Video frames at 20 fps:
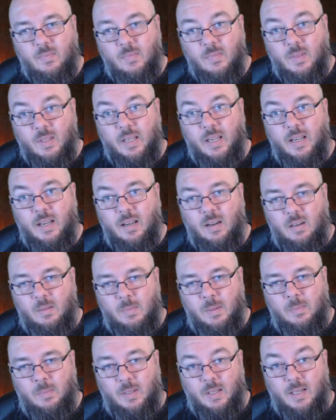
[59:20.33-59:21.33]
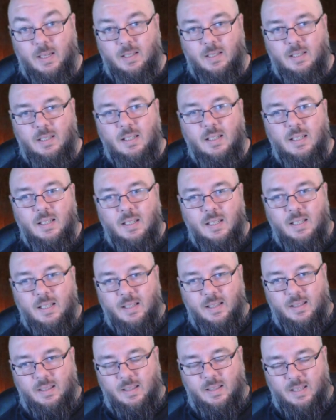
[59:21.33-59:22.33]
Yeah, I remember that.
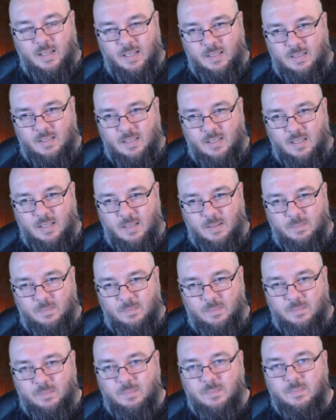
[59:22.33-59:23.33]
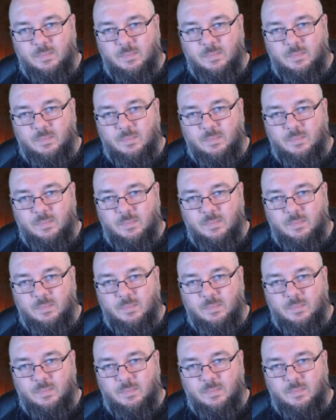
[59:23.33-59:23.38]
There's um